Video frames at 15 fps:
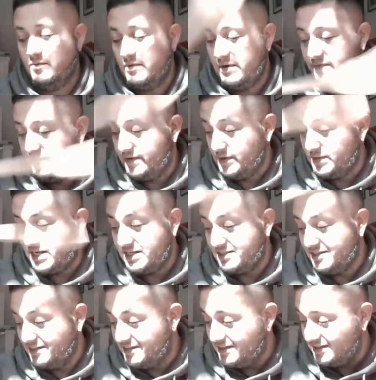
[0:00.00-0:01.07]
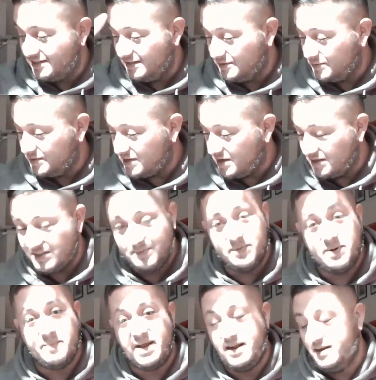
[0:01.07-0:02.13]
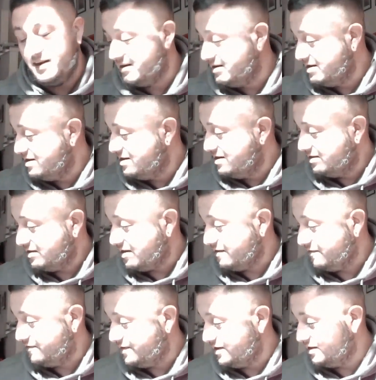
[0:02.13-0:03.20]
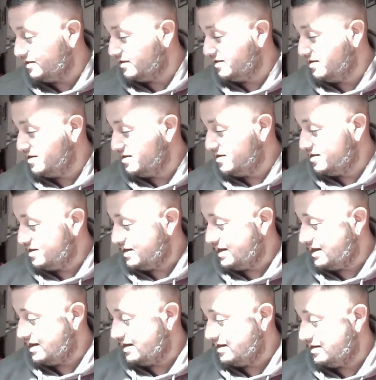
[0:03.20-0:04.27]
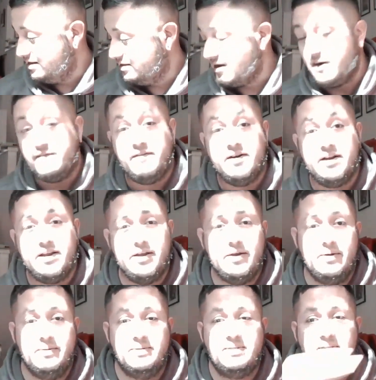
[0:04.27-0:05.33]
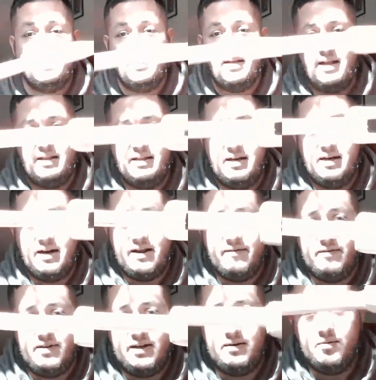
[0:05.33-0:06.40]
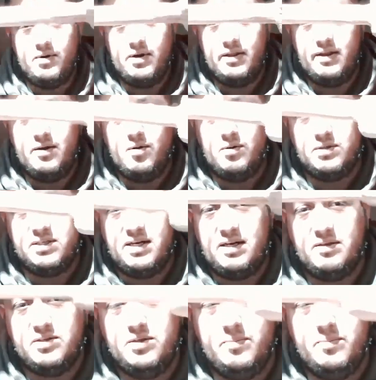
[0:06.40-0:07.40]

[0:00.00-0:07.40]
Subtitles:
We field tested this. This was awesome to make, a lot of fun, and a lot of fun to use. And then I have like one of the old style